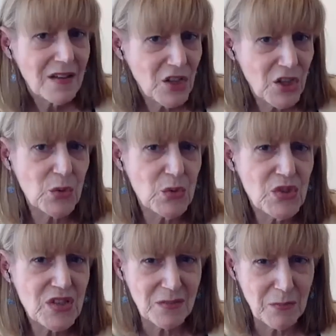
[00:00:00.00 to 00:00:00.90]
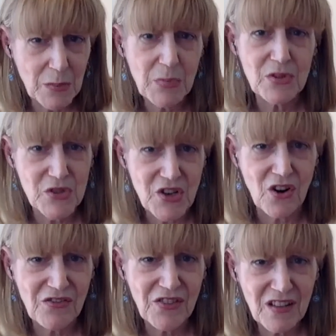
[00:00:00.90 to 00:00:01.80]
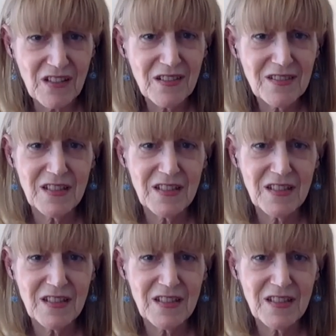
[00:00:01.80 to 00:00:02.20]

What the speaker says: used and people are starving.